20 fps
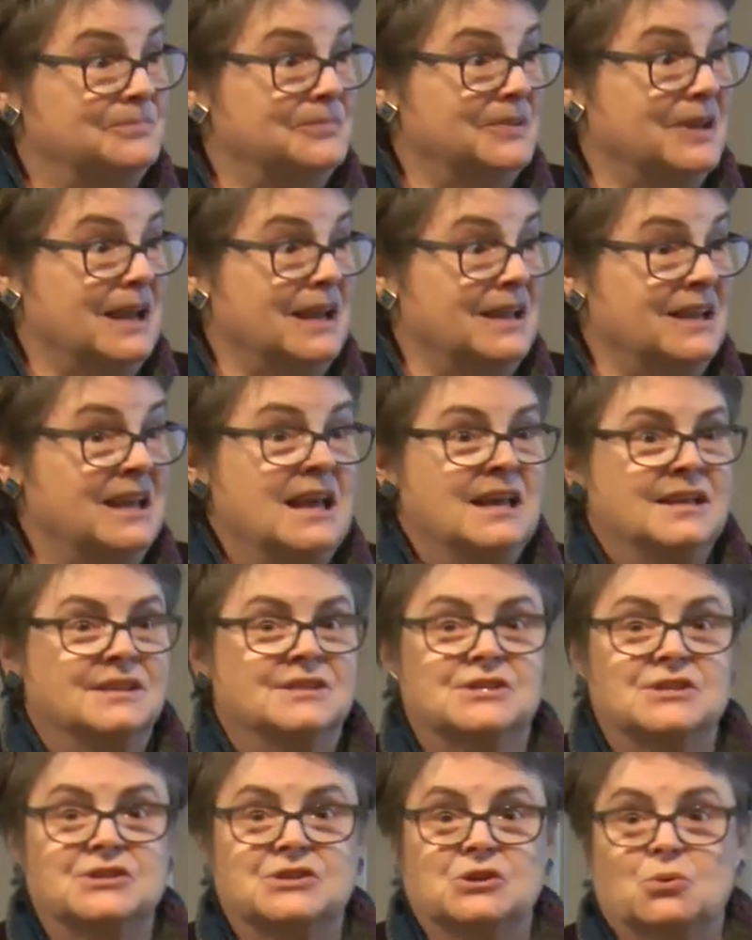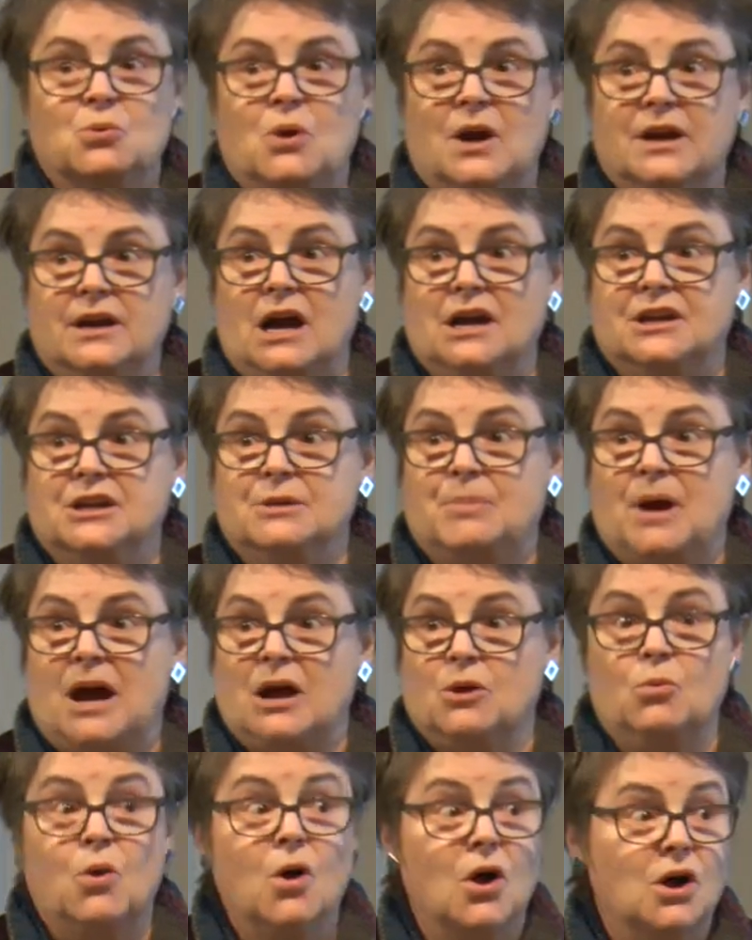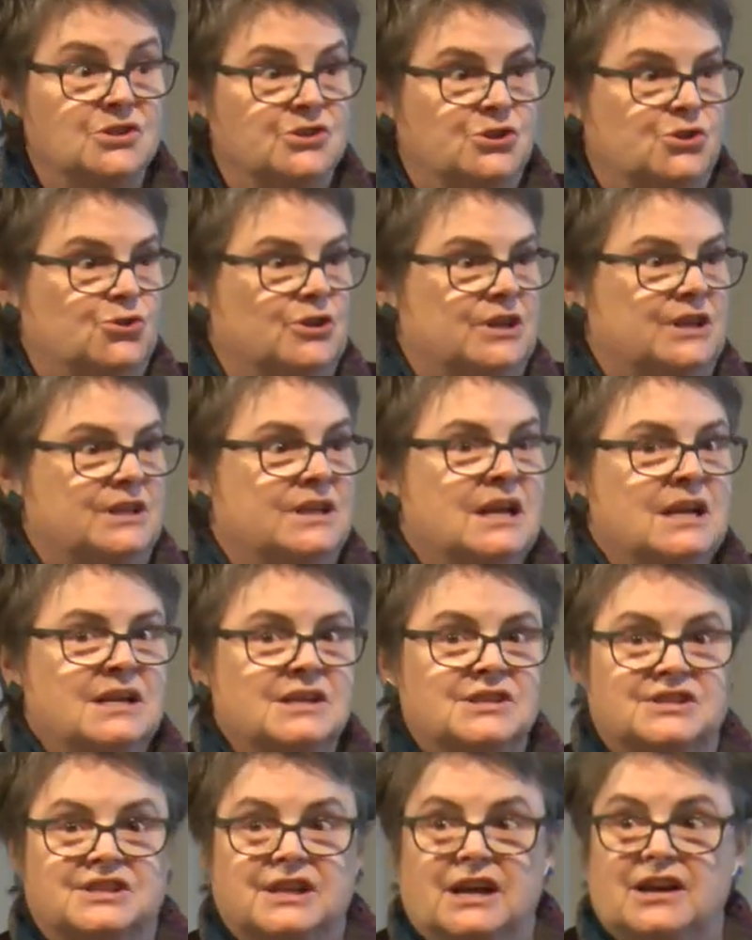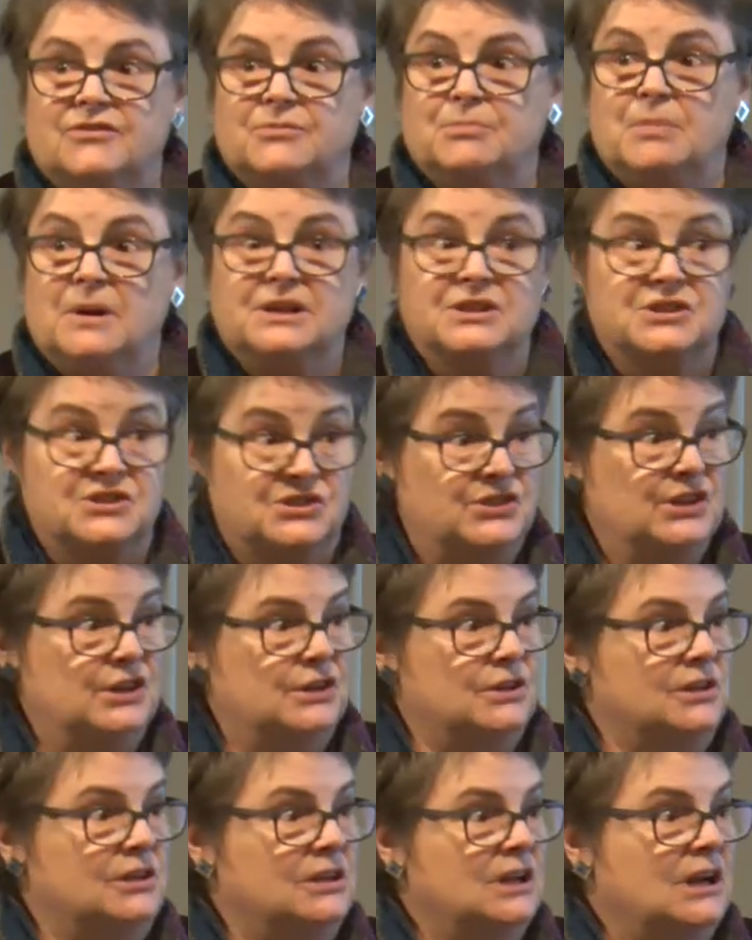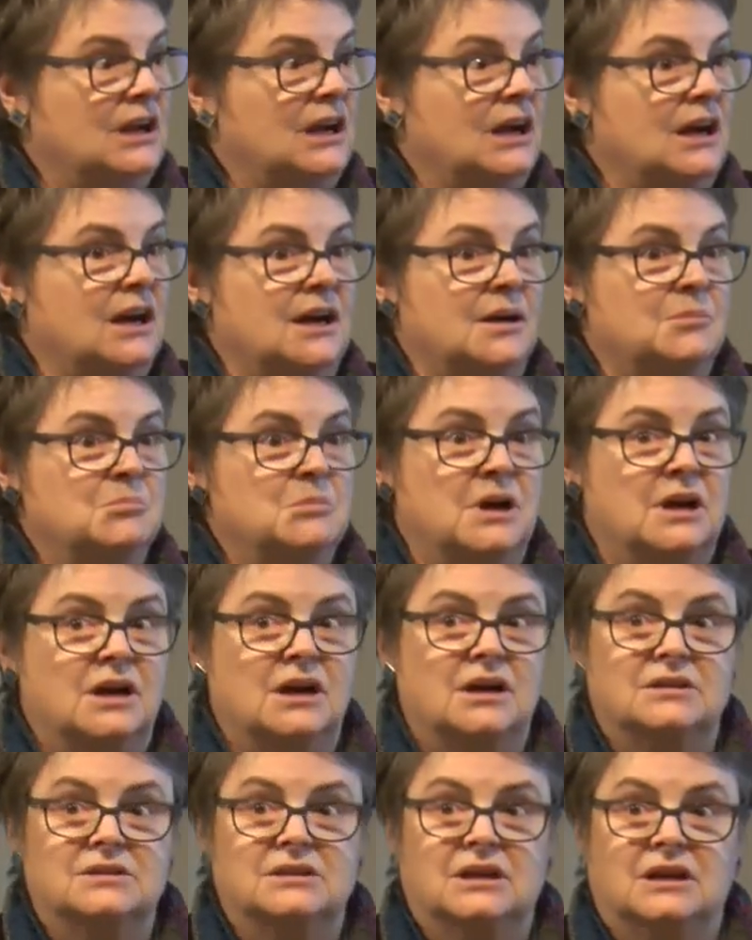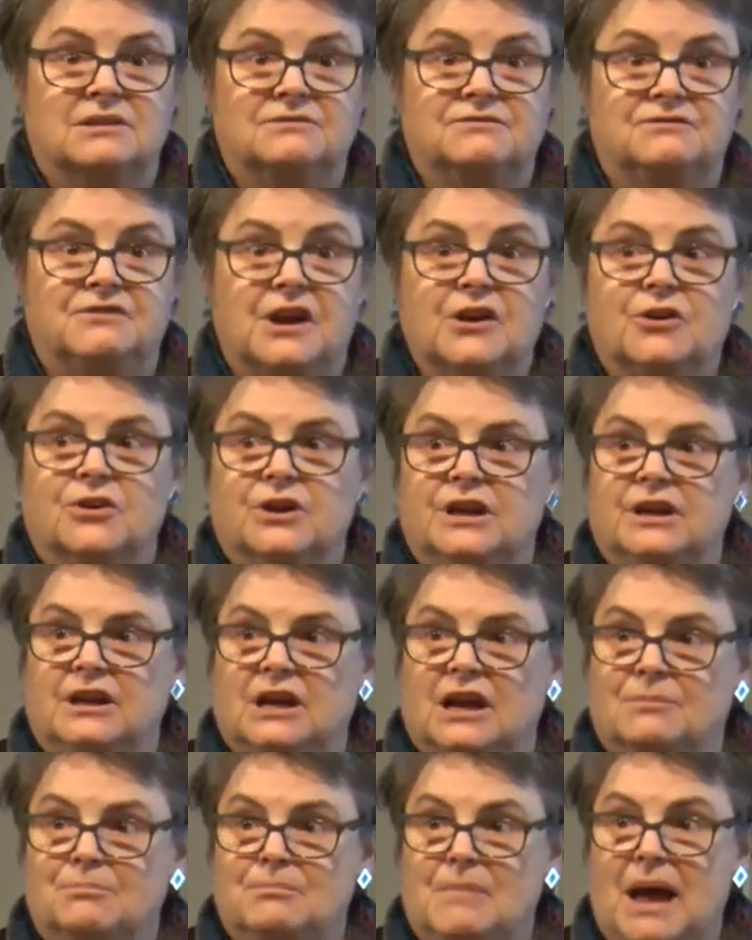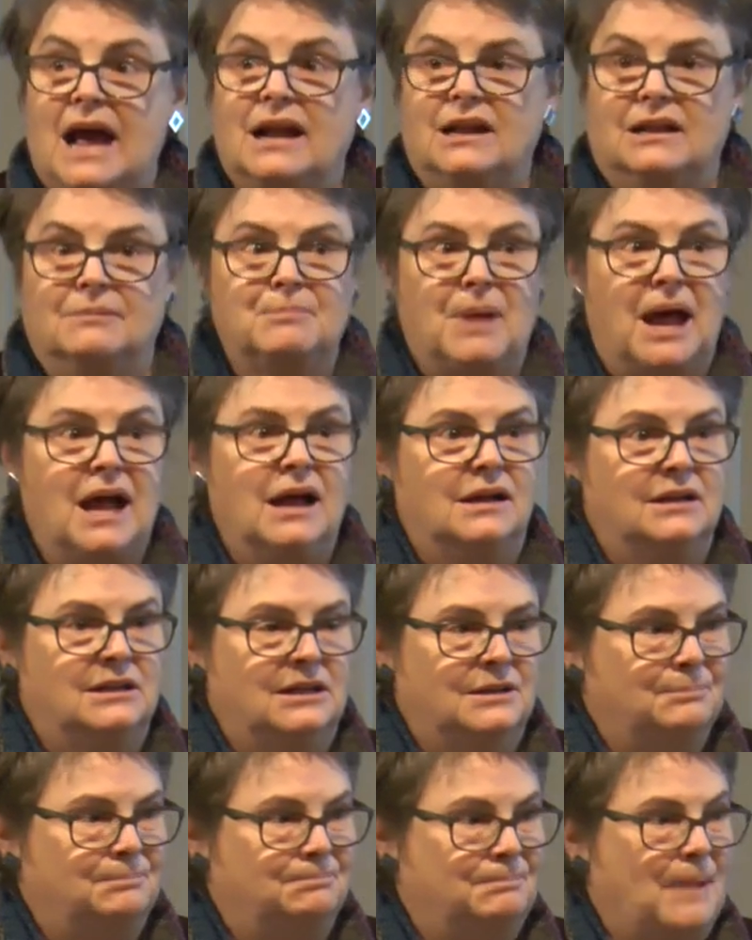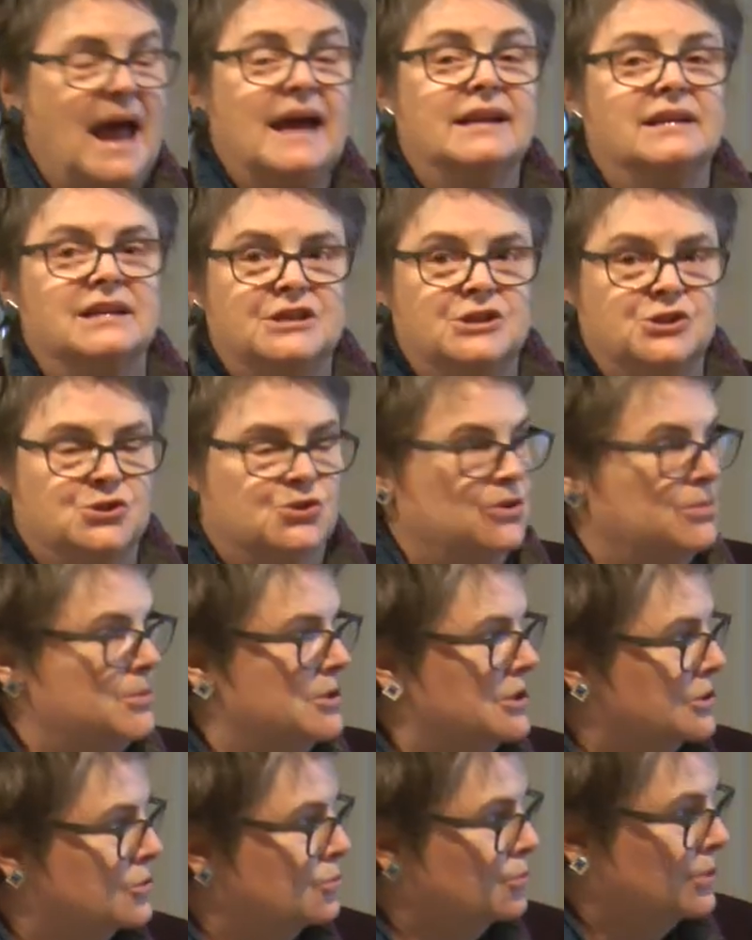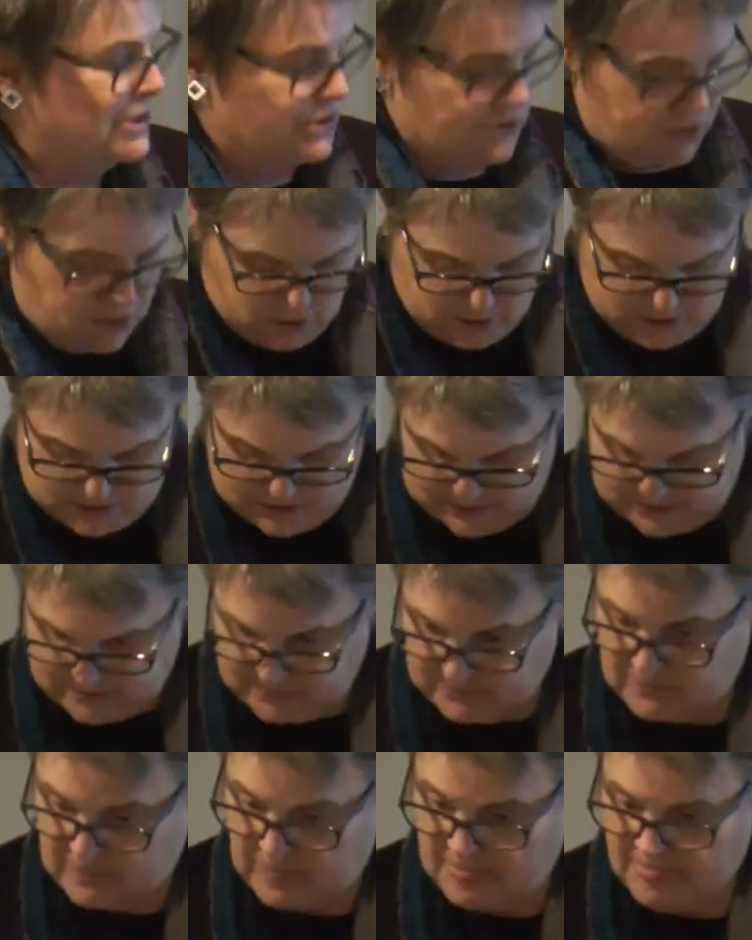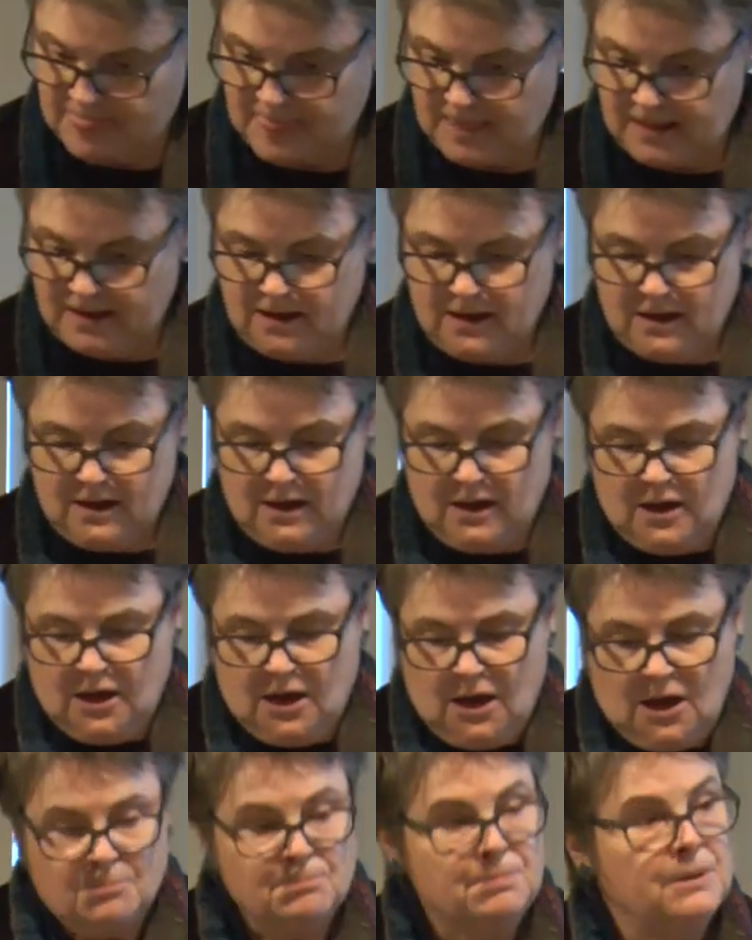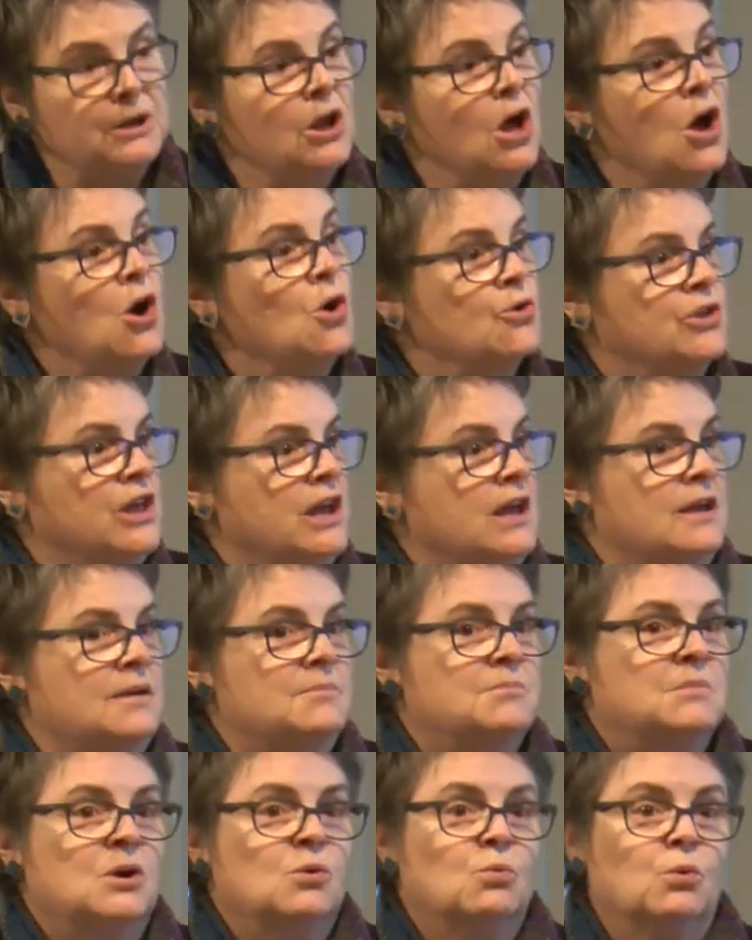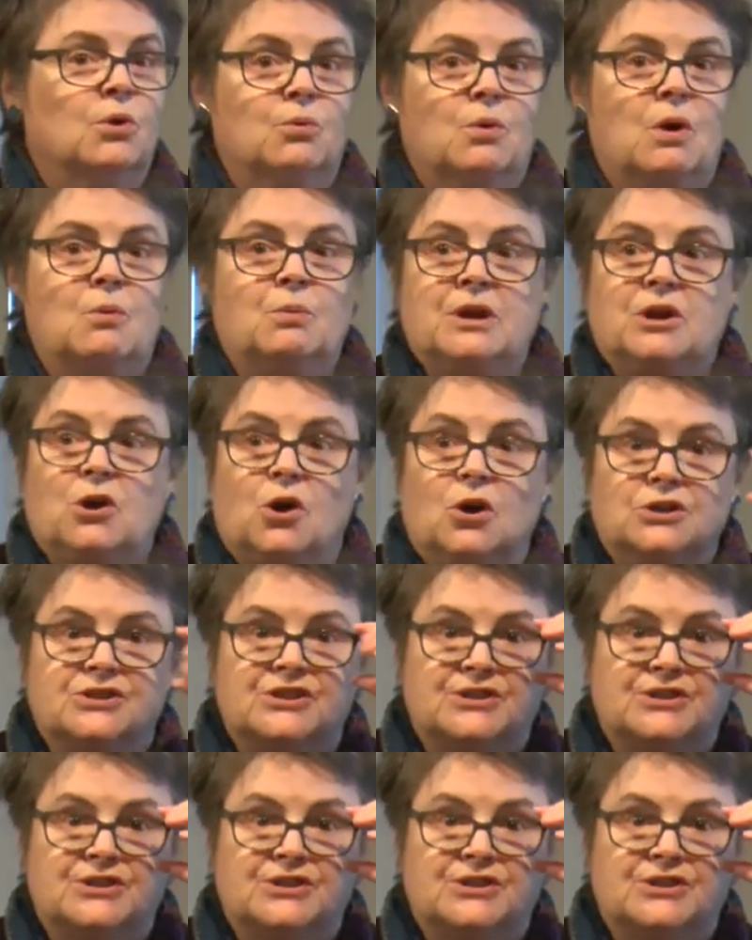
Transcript: Okay, this isn't quite Occupy Wall Street stuff, but it's still um, a, a, very uh, mal, mal, a badly distributed resource. Below them were what we call